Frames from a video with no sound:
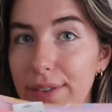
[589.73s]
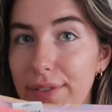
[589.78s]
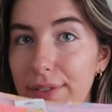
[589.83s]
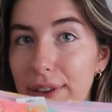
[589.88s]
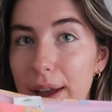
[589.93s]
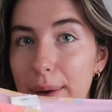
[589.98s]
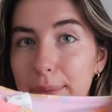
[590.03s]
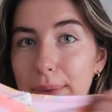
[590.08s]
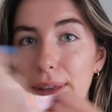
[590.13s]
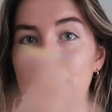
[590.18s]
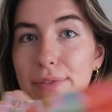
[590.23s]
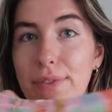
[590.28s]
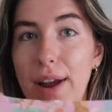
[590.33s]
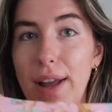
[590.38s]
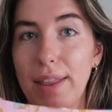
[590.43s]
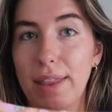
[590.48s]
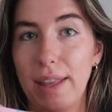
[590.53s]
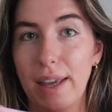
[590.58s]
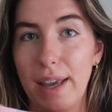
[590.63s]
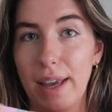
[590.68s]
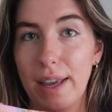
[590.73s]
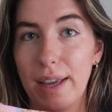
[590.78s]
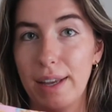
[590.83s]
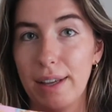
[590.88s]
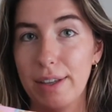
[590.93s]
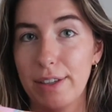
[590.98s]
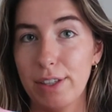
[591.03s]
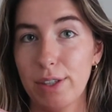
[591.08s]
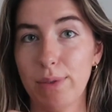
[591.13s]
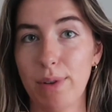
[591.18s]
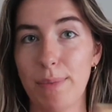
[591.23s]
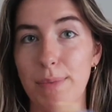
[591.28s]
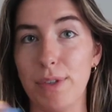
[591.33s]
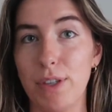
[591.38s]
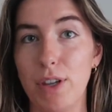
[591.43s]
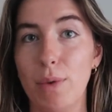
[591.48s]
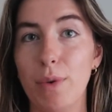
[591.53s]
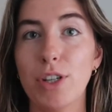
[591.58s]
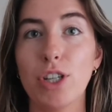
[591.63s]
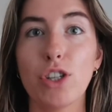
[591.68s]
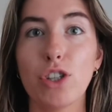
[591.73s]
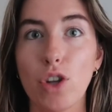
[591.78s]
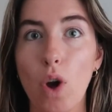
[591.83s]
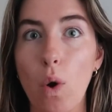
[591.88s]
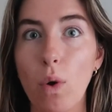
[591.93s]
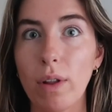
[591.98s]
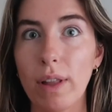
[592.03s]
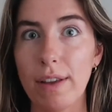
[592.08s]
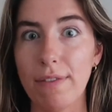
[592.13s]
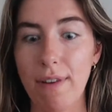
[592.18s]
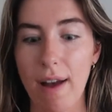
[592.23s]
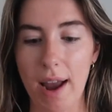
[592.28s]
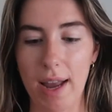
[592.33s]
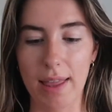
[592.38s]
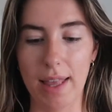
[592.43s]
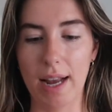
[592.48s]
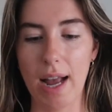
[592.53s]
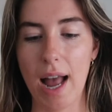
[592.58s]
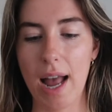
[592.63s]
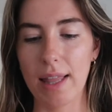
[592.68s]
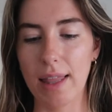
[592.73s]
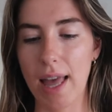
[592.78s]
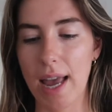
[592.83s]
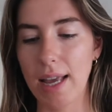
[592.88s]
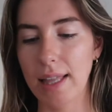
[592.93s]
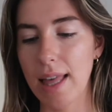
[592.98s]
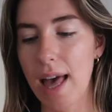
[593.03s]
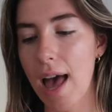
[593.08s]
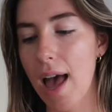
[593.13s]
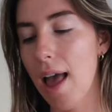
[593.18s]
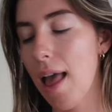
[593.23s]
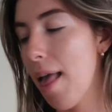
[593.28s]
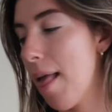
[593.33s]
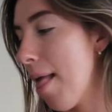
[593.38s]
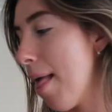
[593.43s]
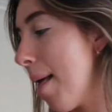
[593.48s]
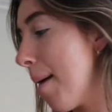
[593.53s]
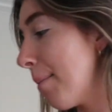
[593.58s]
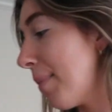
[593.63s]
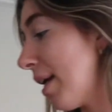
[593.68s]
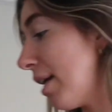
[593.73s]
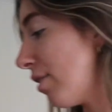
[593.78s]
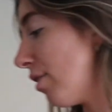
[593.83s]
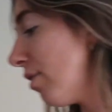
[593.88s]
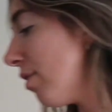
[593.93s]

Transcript: family friendly swimsuit, which is totally fine. Like I like that, but I